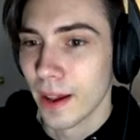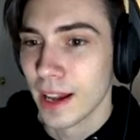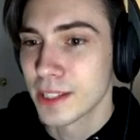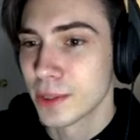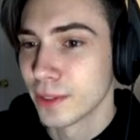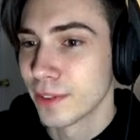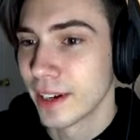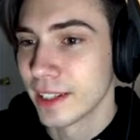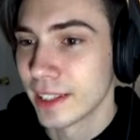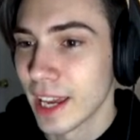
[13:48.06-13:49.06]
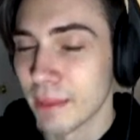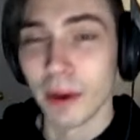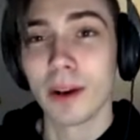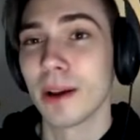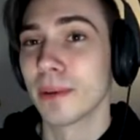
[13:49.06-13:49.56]
High school finally came.
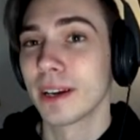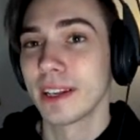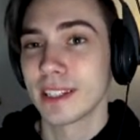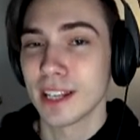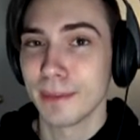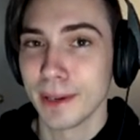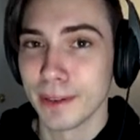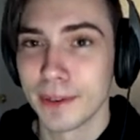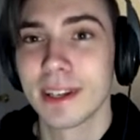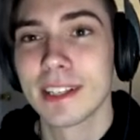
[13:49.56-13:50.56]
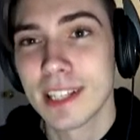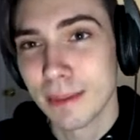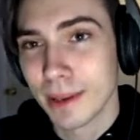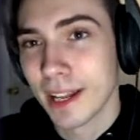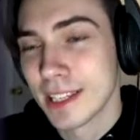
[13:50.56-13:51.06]
Okay, we're gonna stop here. We're gonna
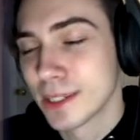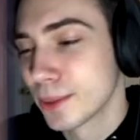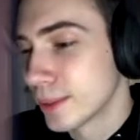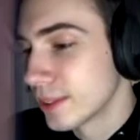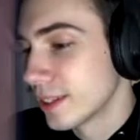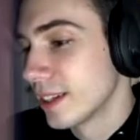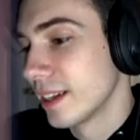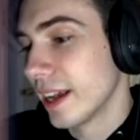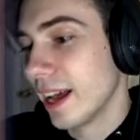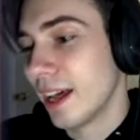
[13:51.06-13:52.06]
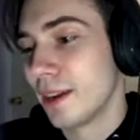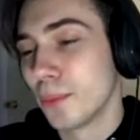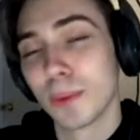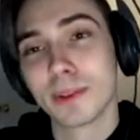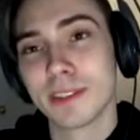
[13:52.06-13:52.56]
stop at high school,
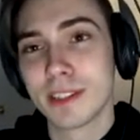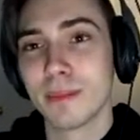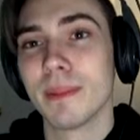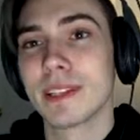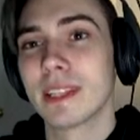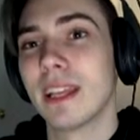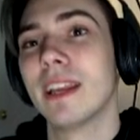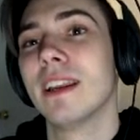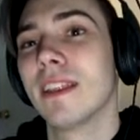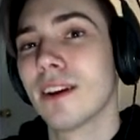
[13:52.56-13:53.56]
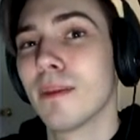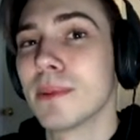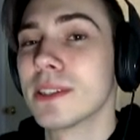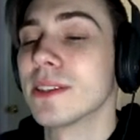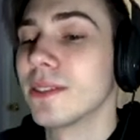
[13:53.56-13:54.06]
and we'll resume this in another
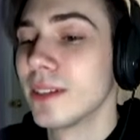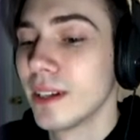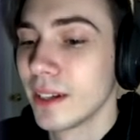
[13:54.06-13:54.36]
episode.